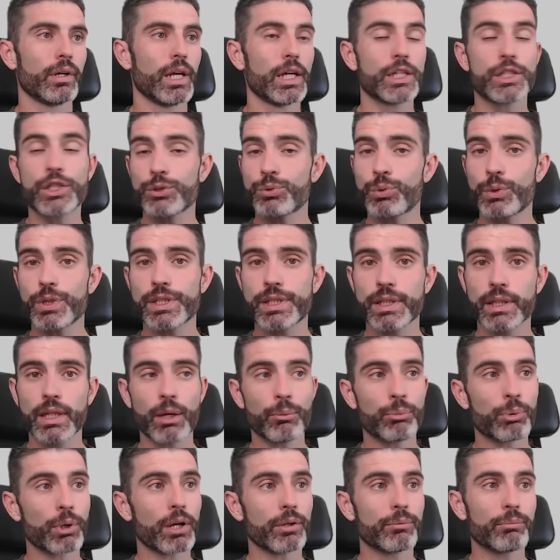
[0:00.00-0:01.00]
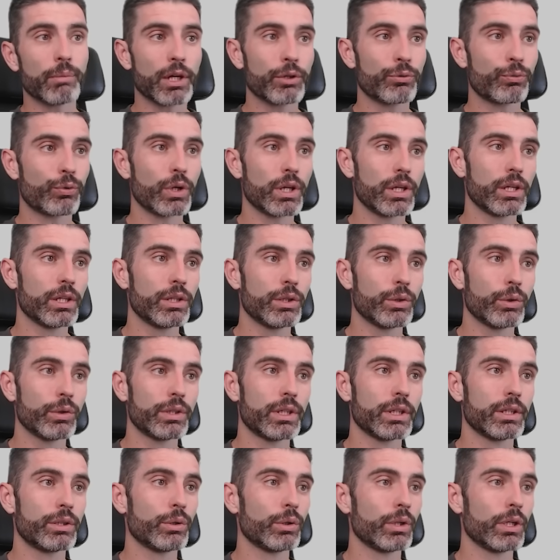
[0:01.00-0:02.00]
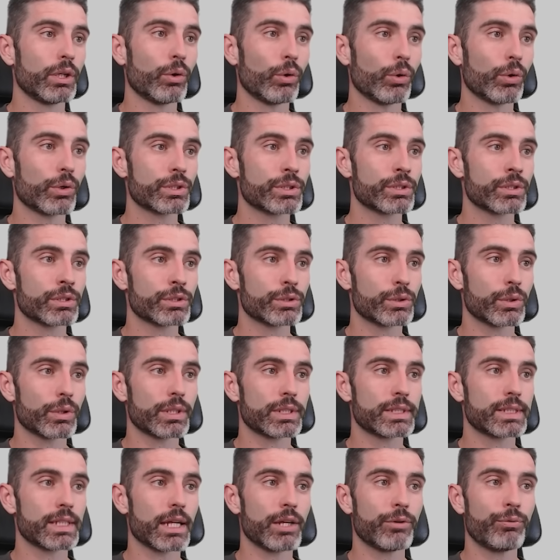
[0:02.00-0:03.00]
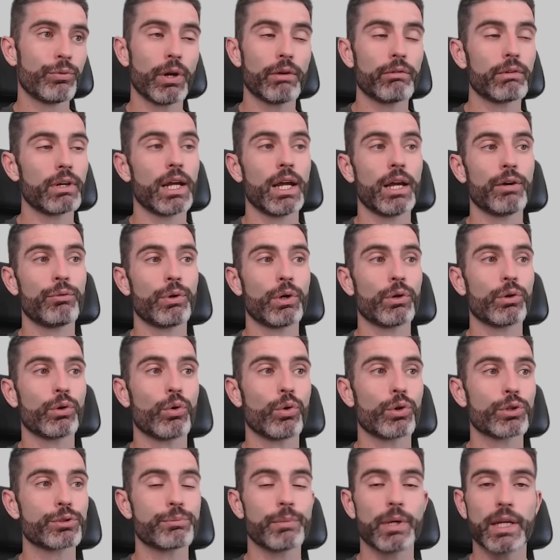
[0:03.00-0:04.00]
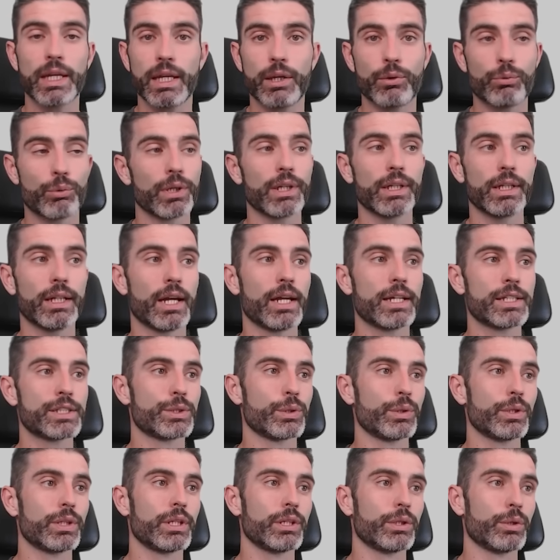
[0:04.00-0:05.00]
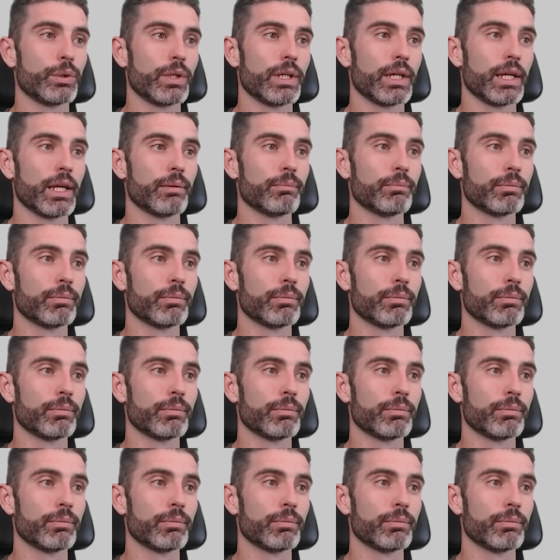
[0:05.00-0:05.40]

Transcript: And just recently I put out my free Unity 2D course. So this is a five and a half hour course making a really nice Unity 2D game.